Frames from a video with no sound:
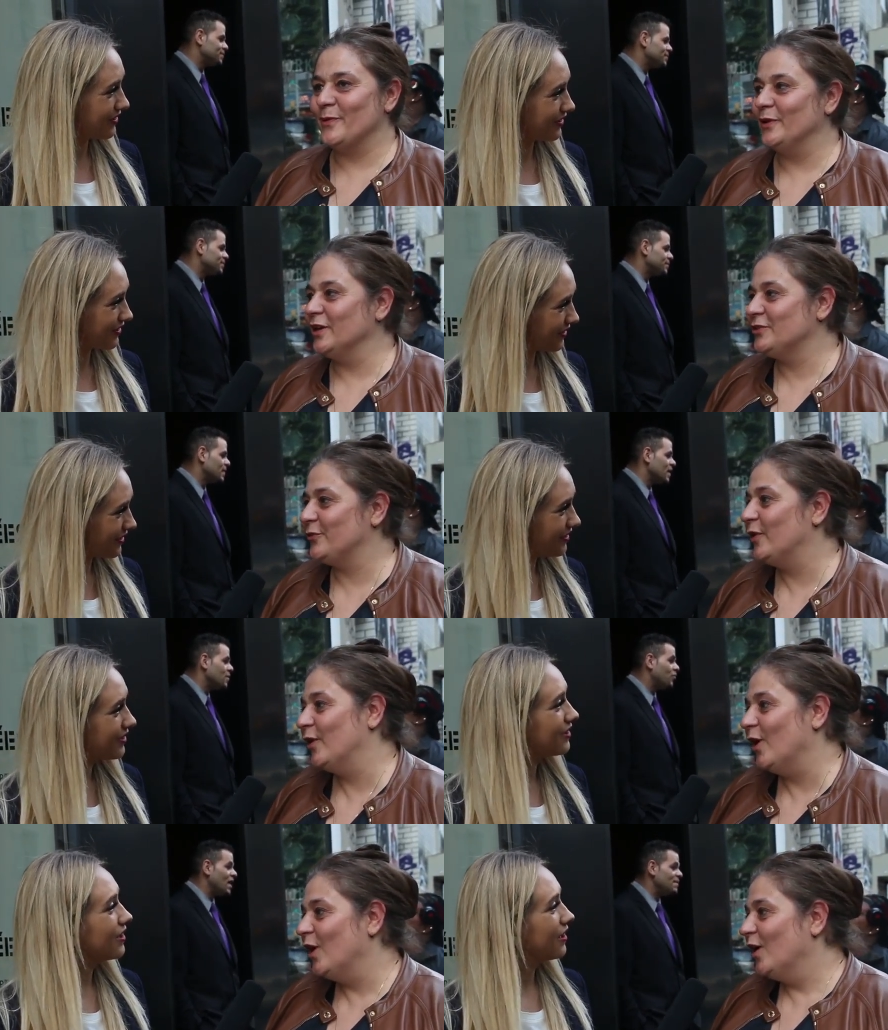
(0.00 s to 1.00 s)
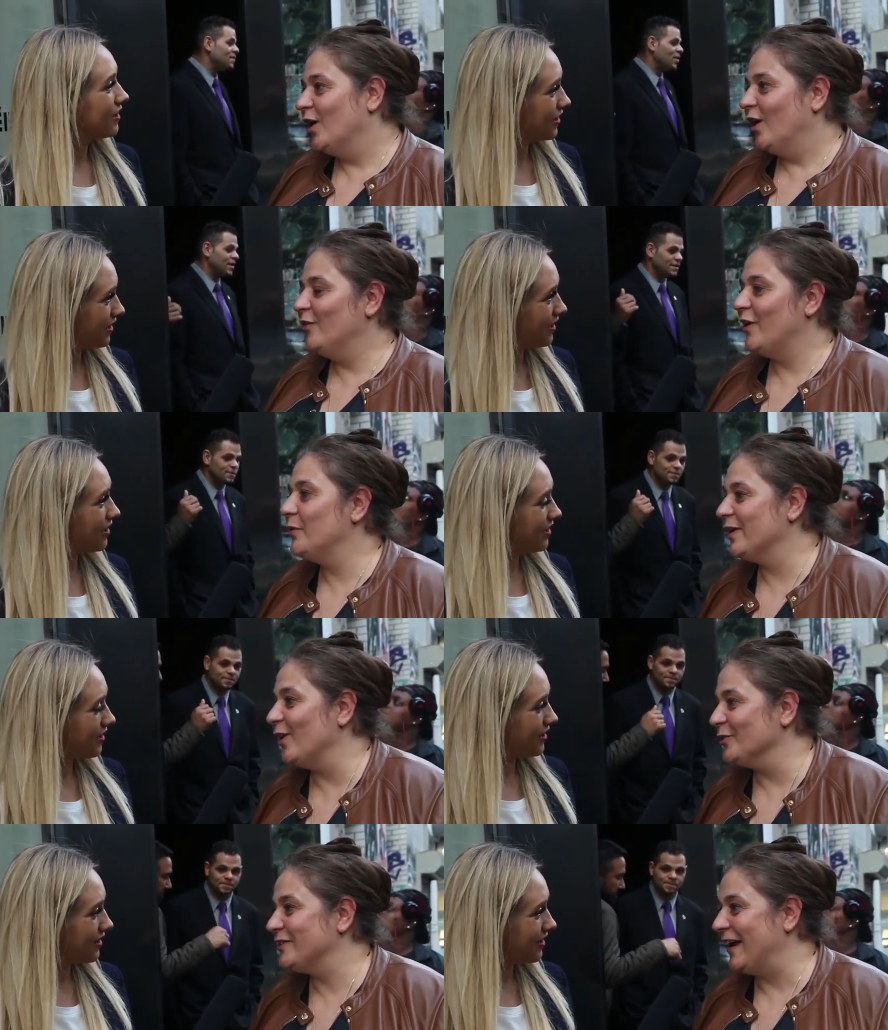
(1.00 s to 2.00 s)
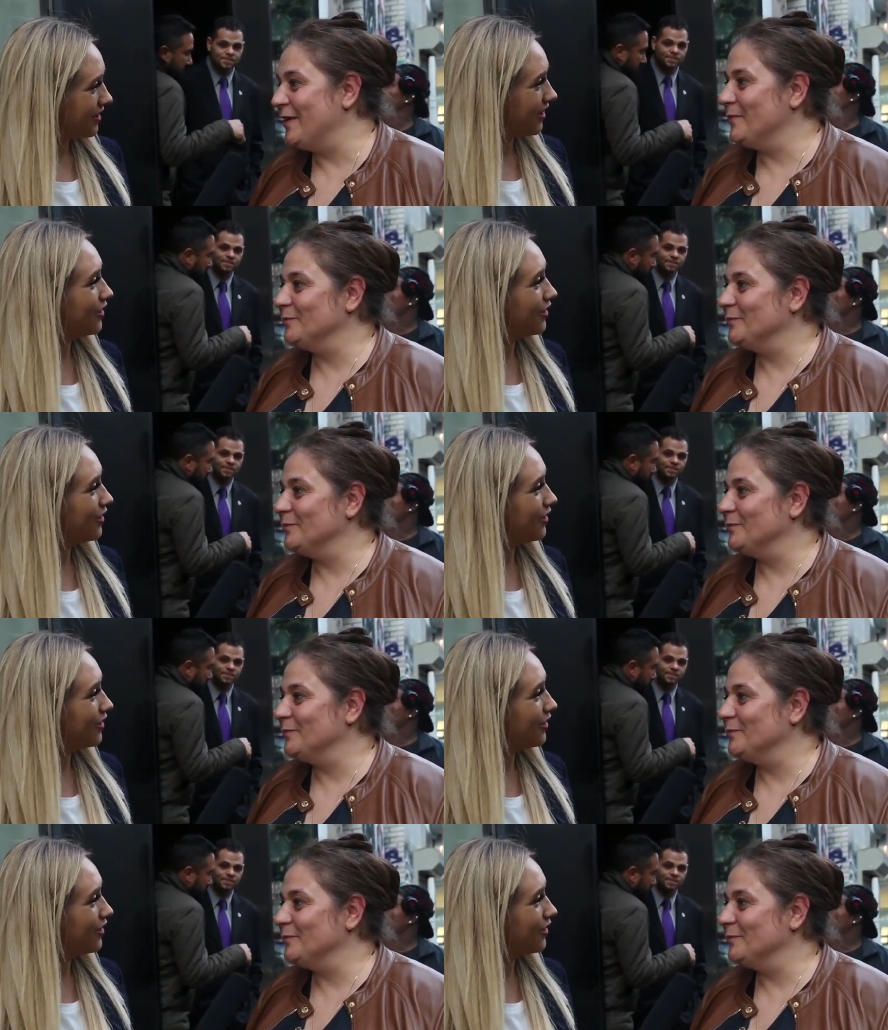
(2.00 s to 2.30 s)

Speaker 1: product for a very long time.